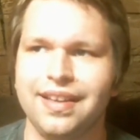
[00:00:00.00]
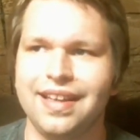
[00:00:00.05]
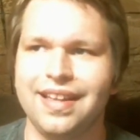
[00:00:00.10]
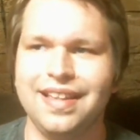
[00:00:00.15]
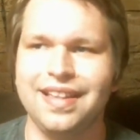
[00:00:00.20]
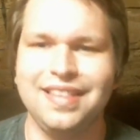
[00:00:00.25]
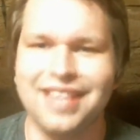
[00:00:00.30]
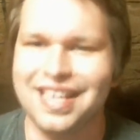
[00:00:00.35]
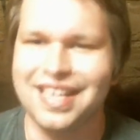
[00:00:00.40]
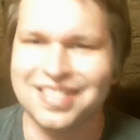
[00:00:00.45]

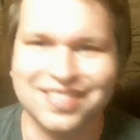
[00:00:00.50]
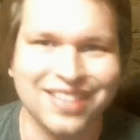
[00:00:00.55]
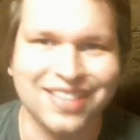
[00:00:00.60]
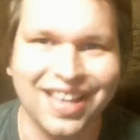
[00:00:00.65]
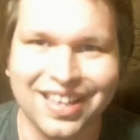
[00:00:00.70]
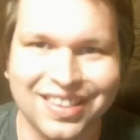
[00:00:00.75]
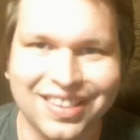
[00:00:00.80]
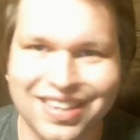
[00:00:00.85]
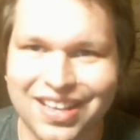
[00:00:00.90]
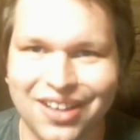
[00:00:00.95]
And that's
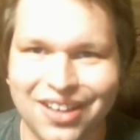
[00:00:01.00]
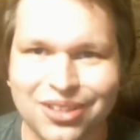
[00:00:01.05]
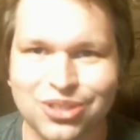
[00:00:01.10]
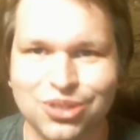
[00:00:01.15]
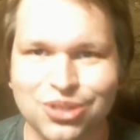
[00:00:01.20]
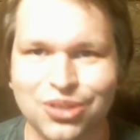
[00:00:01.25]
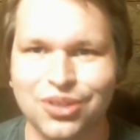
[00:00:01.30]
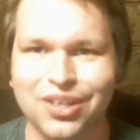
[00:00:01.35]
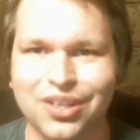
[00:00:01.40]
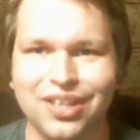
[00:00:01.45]
not the
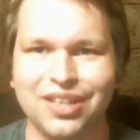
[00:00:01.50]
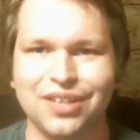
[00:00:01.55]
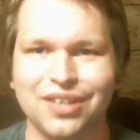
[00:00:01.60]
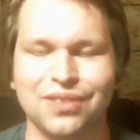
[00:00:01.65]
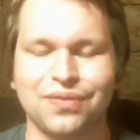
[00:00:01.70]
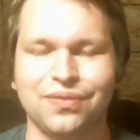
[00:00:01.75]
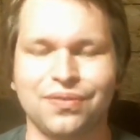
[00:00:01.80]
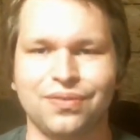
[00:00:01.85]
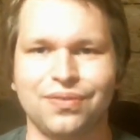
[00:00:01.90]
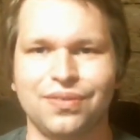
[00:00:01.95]

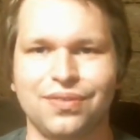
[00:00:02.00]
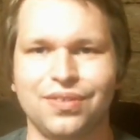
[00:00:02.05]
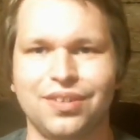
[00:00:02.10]
alternative.